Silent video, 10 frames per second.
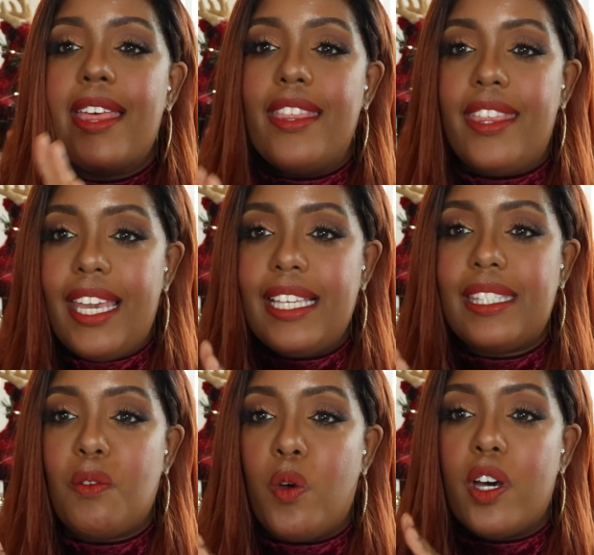
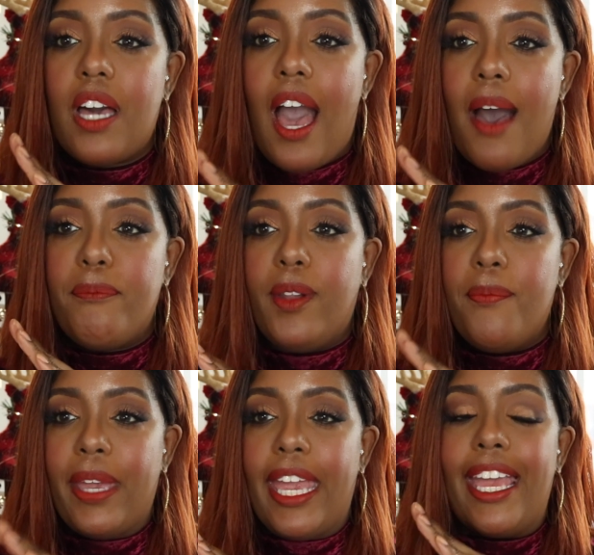this will
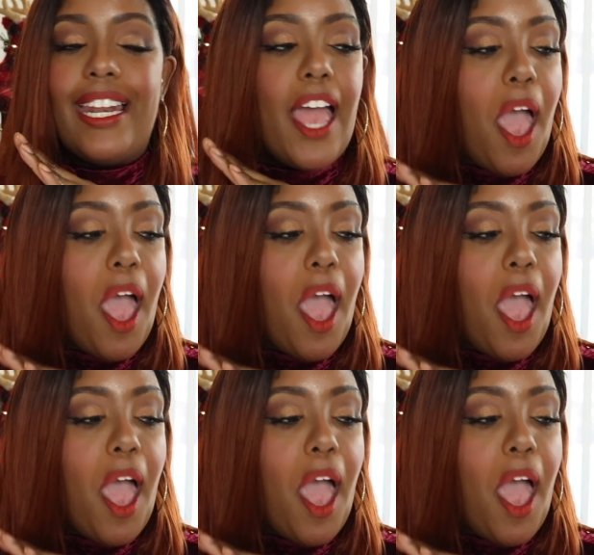complement